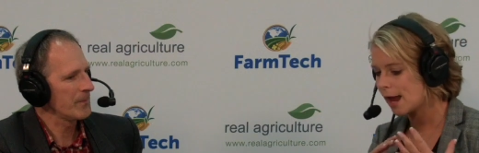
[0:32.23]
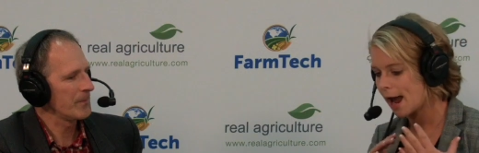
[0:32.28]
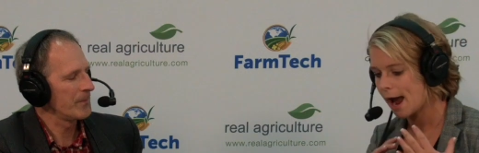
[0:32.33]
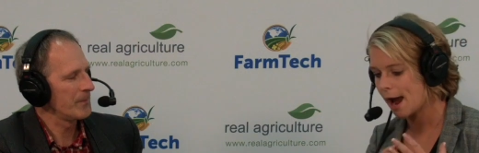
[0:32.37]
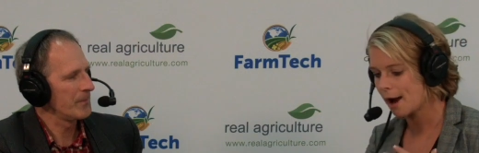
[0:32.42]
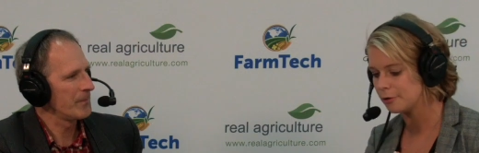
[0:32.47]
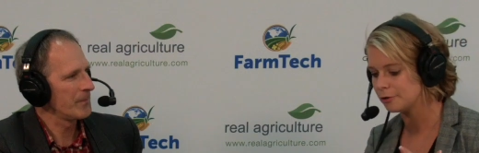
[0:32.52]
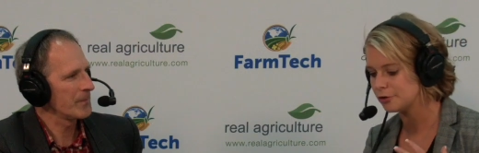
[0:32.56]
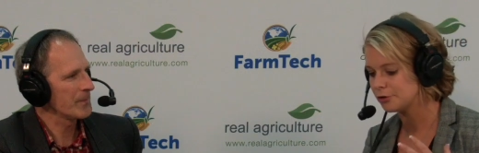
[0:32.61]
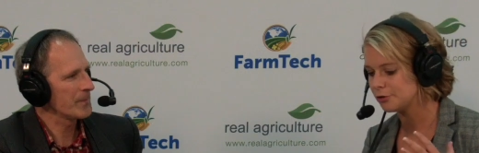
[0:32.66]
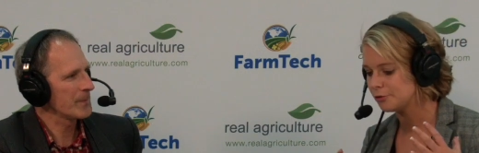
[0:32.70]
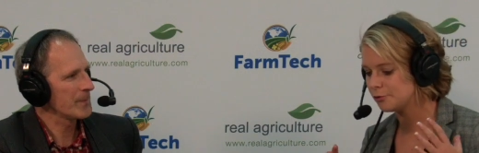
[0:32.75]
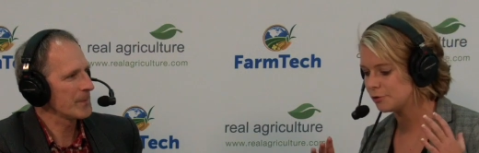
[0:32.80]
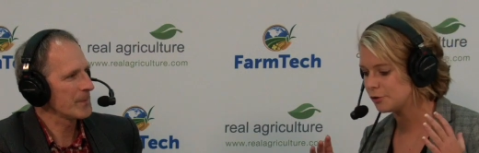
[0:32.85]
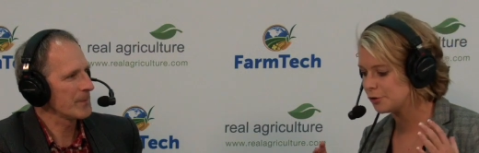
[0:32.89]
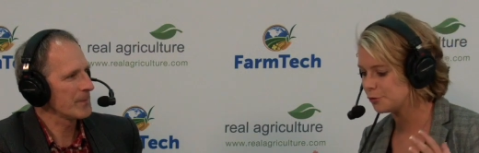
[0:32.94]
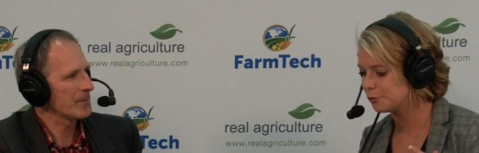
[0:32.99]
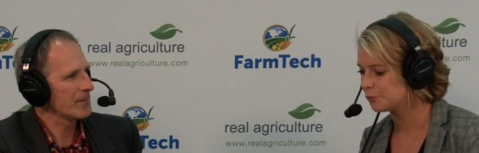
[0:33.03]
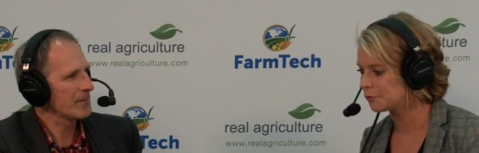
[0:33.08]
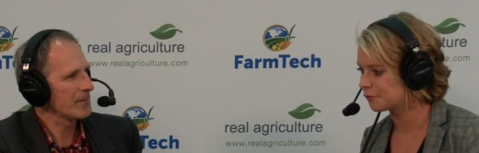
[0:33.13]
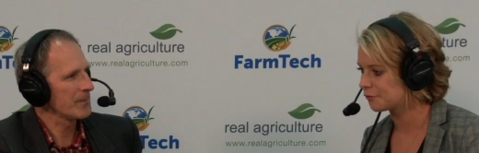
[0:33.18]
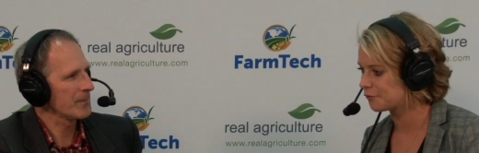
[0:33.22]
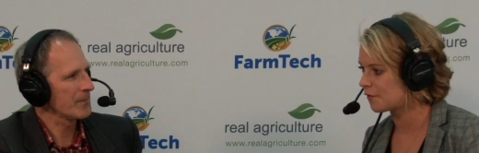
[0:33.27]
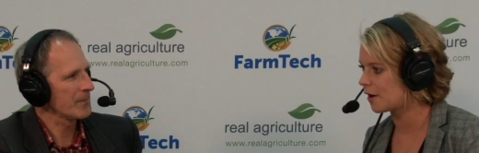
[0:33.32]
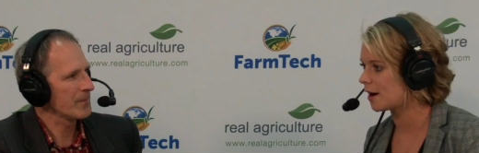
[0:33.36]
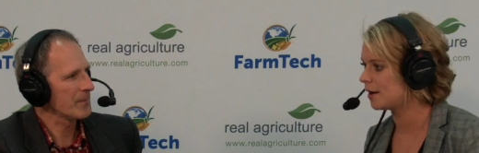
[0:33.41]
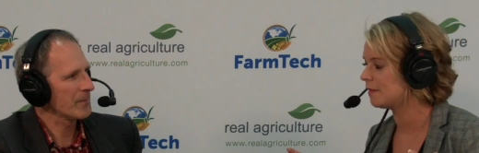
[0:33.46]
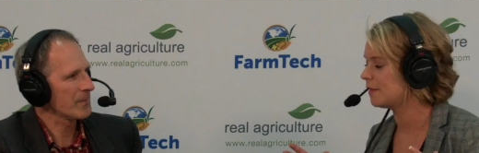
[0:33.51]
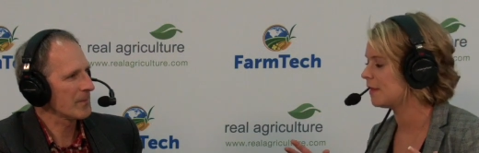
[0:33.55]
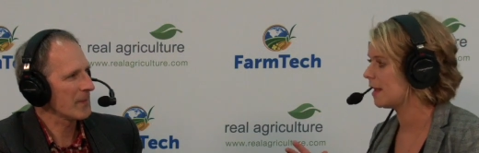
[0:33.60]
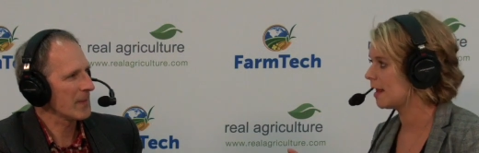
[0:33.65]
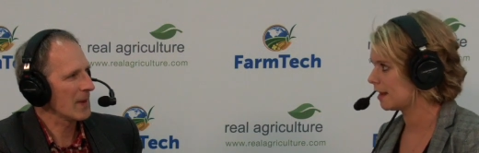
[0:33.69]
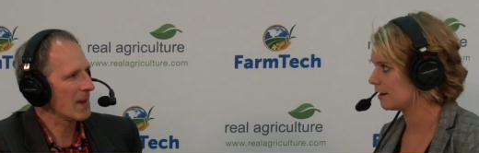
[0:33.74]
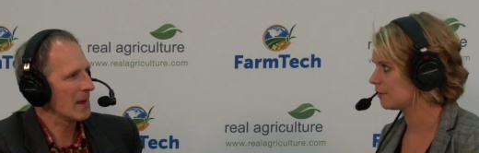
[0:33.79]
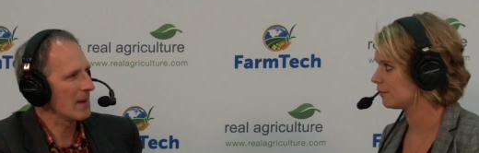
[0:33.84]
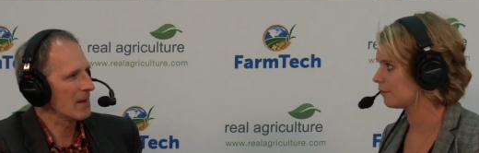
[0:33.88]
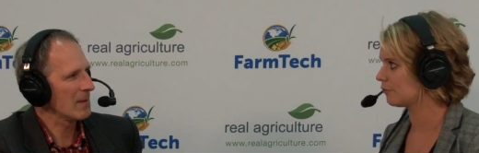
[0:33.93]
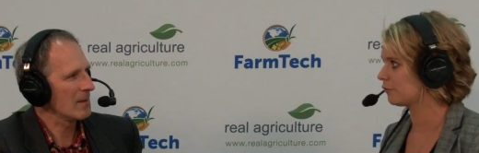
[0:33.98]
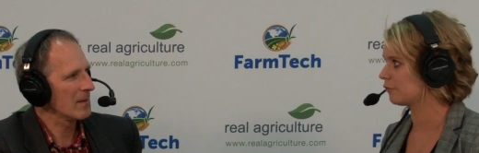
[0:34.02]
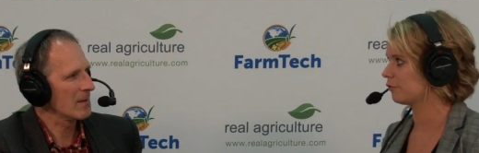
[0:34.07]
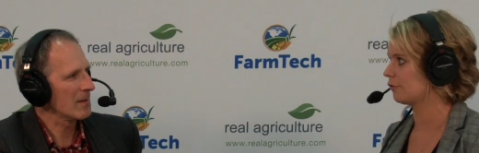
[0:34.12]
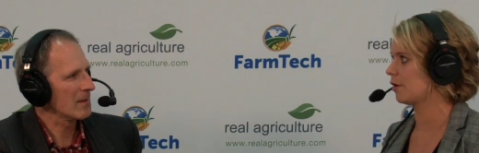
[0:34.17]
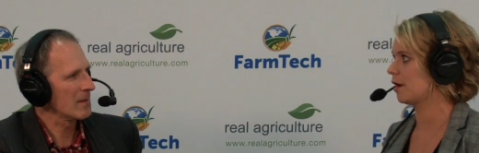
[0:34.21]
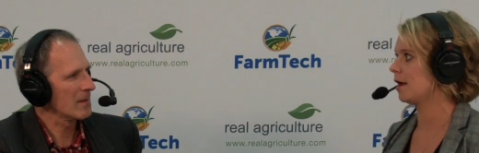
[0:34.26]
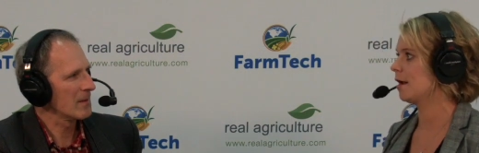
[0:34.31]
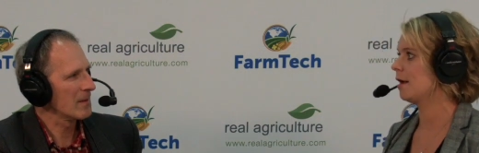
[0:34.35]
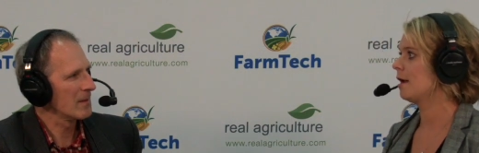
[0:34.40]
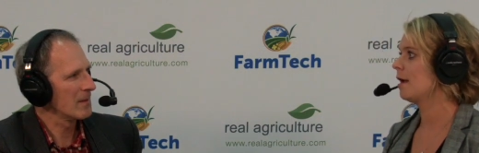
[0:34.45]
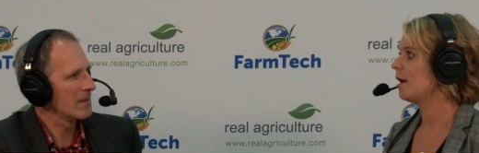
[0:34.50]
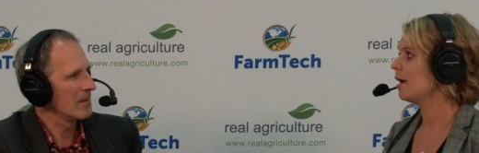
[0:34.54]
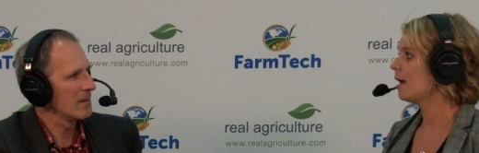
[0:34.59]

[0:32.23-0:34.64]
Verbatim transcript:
Speaker 1: how do you unify the industry?